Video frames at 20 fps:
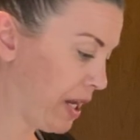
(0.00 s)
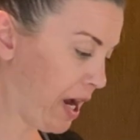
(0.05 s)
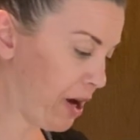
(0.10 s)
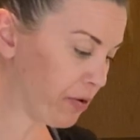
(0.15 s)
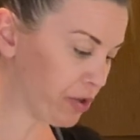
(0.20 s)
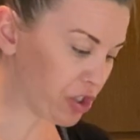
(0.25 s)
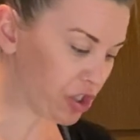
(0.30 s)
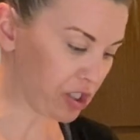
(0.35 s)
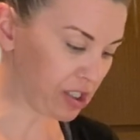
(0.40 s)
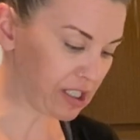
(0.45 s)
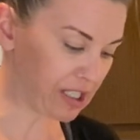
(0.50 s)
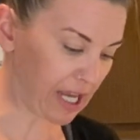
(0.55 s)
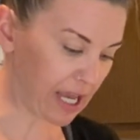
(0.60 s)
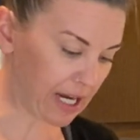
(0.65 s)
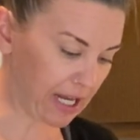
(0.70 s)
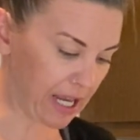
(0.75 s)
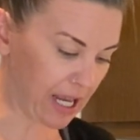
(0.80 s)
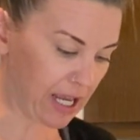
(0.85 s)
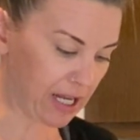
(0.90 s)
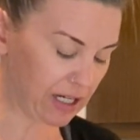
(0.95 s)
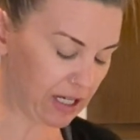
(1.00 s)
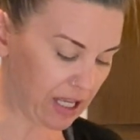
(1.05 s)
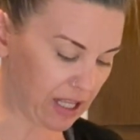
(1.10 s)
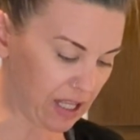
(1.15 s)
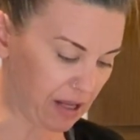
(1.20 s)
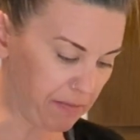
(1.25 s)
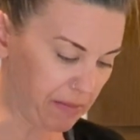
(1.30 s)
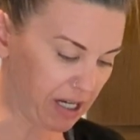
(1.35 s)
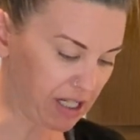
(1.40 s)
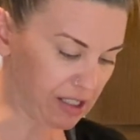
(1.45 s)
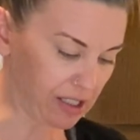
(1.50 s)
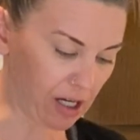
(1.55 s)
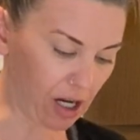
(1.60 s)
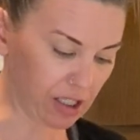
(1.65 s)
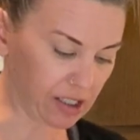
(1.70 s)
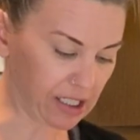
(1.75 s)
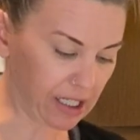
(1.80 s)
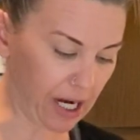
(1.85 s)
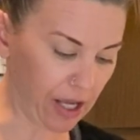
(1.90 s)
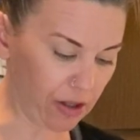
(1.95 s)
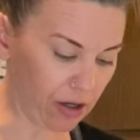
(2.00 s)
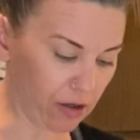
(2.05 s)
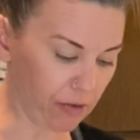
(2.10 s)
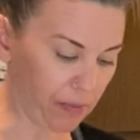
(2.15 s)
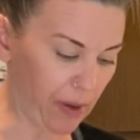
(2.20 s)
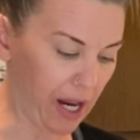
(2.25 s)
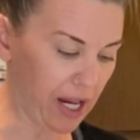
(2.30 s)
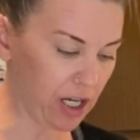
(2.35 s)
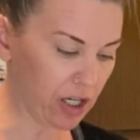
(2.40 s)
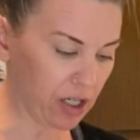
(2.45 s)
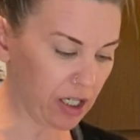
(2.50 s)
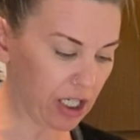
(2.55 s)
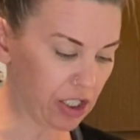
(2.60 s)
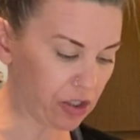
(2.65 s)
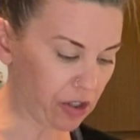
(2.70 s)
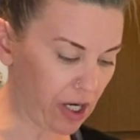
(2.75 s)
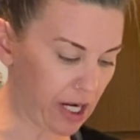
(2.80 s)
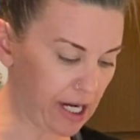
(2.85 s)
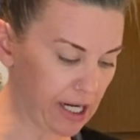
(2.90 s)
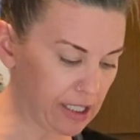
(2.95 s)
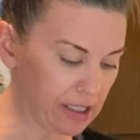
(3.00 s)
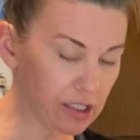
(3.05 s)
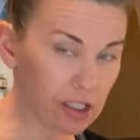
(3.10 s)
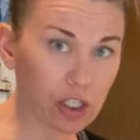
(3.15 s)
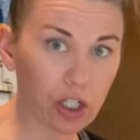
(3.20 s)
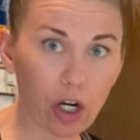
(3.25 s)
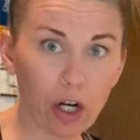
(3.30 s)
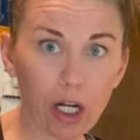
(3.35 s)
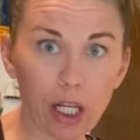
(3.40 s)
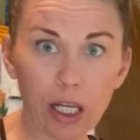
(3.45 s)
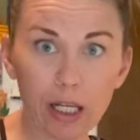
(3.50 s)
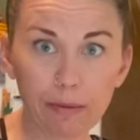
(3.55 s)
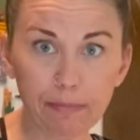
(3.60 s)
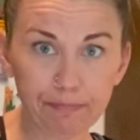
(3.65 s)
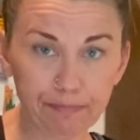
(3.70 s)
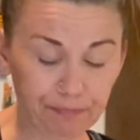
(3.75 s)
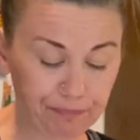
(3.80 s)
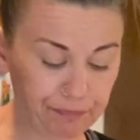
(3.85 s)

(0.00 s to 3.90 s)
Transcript: now is just get in and then mix it all together, right? You can get your hands dirty.